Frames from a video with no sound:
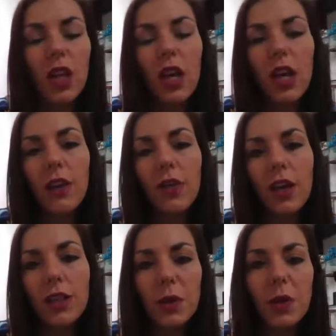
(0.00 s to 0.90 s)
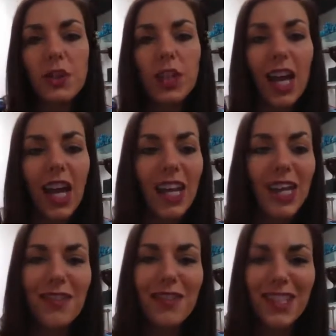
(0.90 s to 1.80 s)
if you're experiencing any
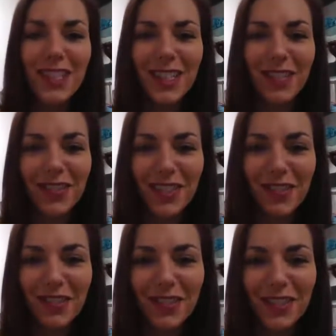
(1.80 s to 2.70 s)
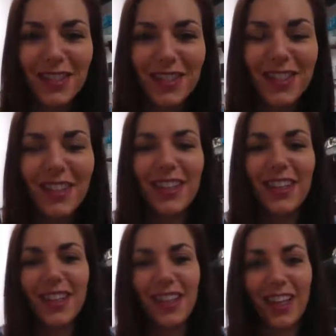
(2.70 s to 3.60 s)
of these symptoms,
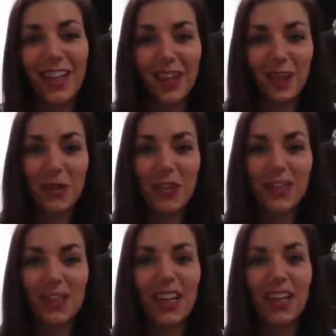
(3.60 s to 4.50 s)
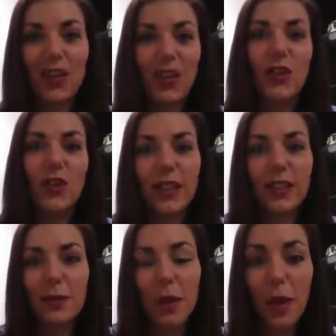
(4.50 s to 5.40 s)
it could be a sign that you need some
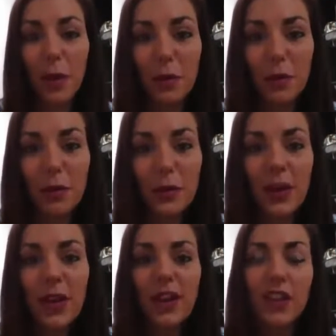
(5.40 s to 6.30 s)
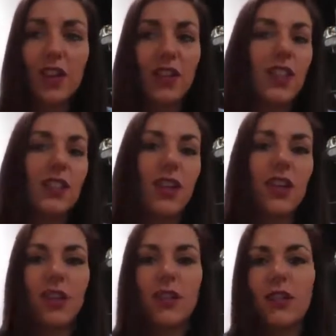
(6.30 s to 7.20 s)
help. Now, these
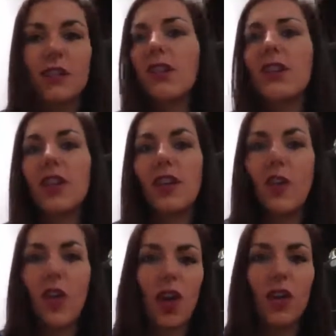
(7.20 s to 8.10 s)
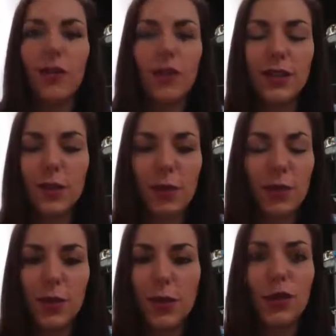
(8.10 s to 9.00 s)
aren't, you know, all of the symptoms.
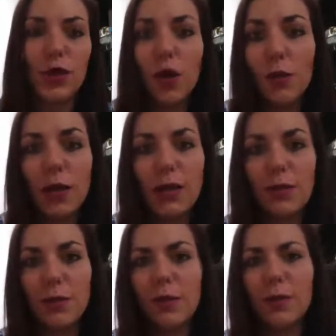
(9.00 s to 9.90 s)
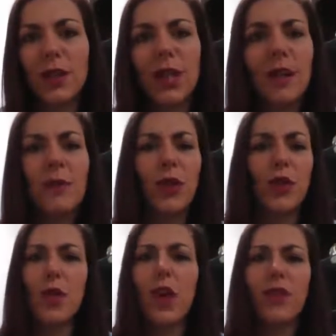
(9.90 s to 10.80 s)
There's so many symptoms. You
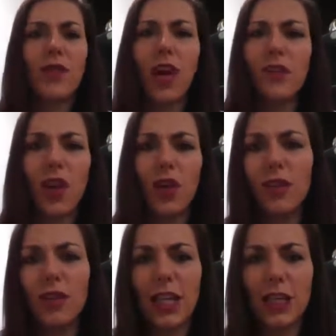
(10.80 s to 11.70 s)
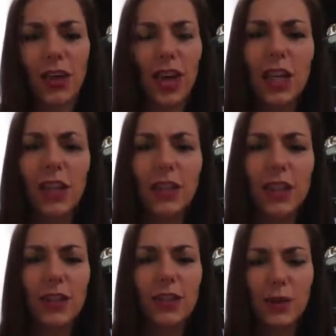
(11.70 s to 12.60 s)
don't have to have all of these or any of
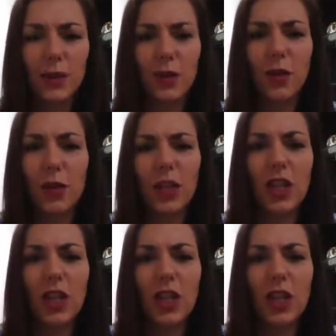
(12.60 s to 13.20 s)
these to, you know, mean that you